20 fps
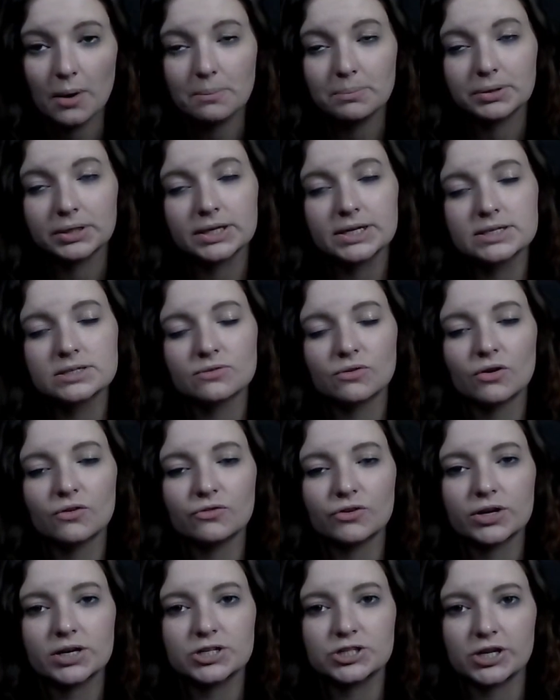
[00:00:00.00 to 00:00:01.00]
please feel
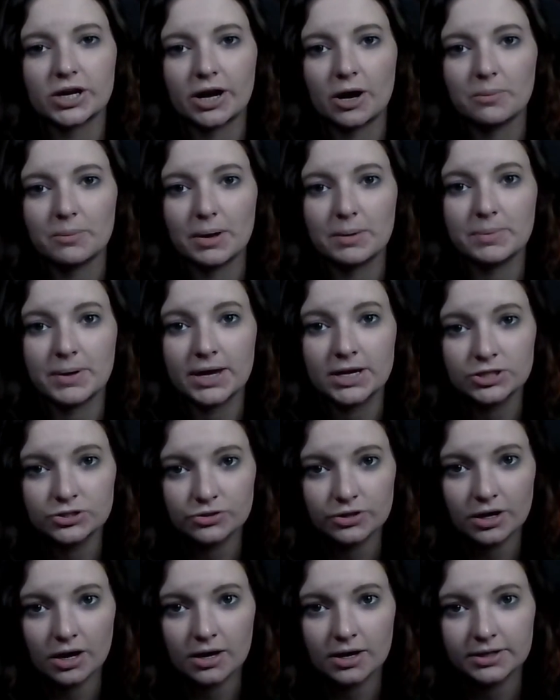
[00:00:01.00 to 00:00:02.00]
free to check out my
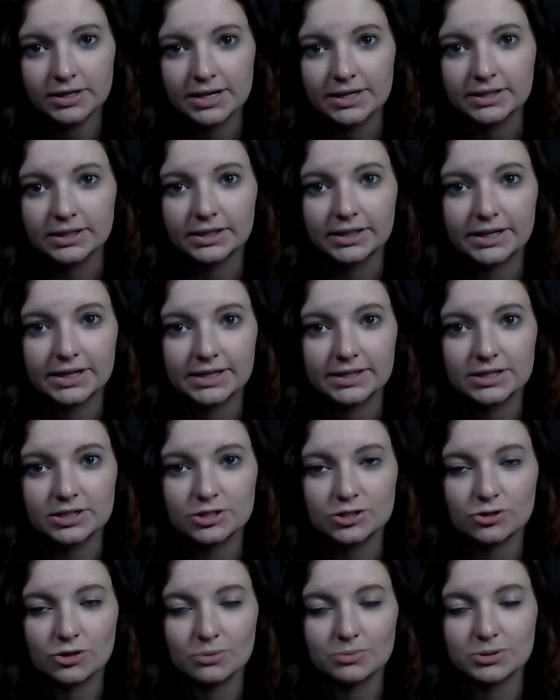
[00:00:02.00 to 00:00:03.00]
Patreon and the link in the
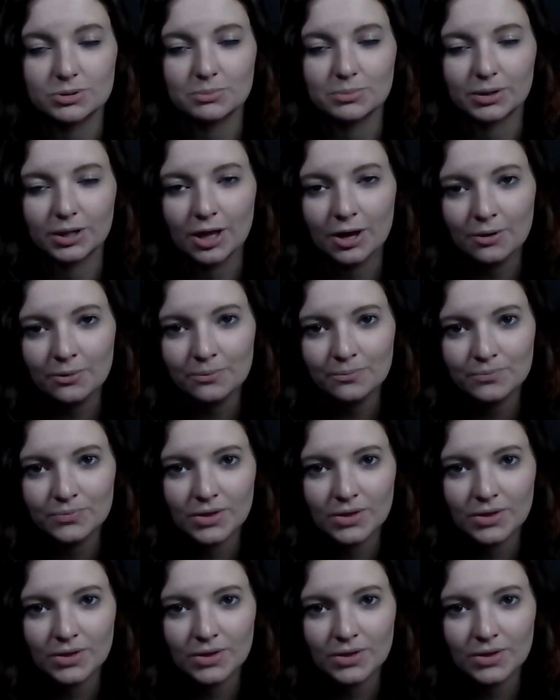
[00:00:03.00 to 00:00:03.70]
description below.